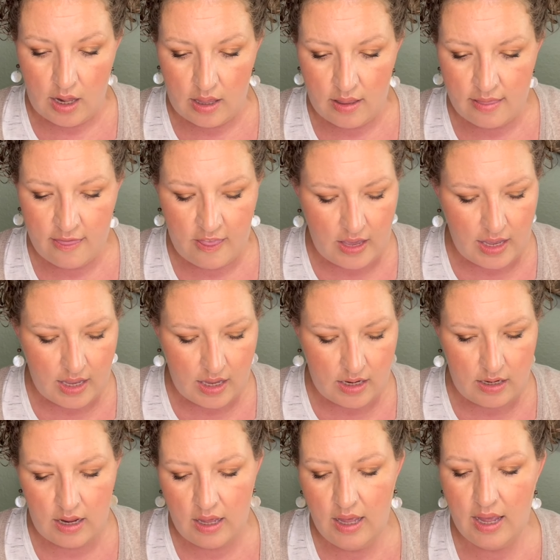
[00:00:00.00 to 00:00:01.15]
And
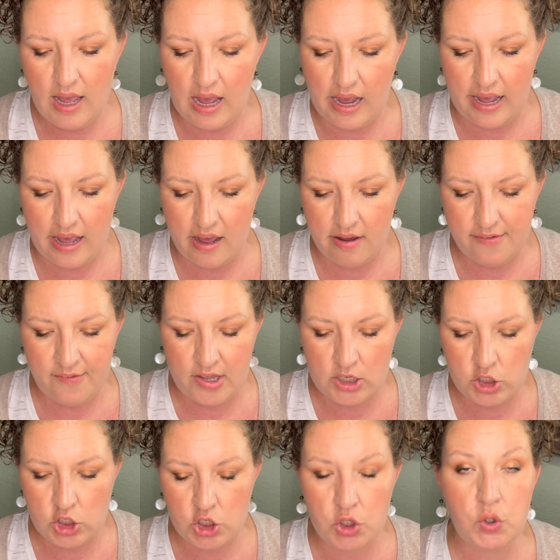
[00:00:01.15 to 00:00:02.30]
then I have
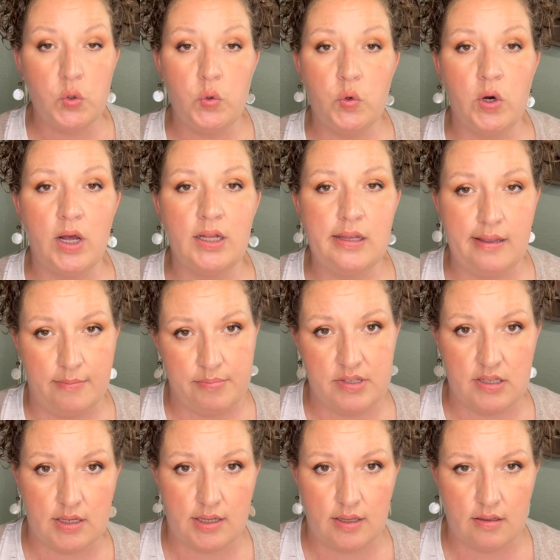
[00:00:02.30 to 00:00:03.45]
two
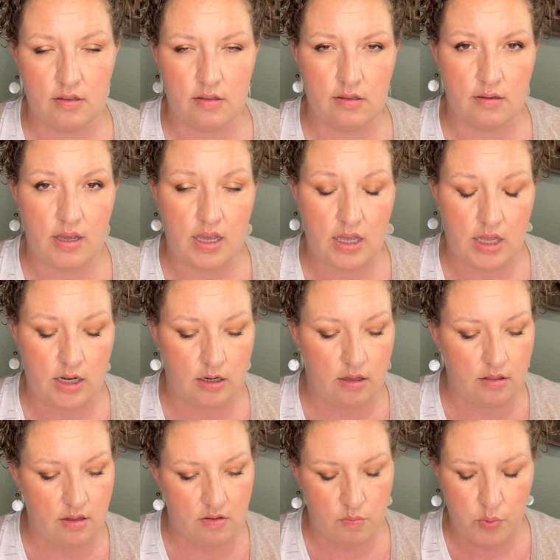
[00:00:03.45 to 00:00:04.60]
lipsticks in
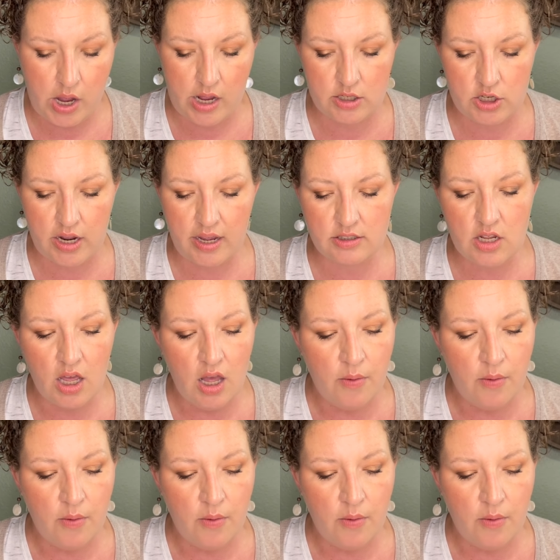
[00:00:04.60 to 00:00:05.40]
this project.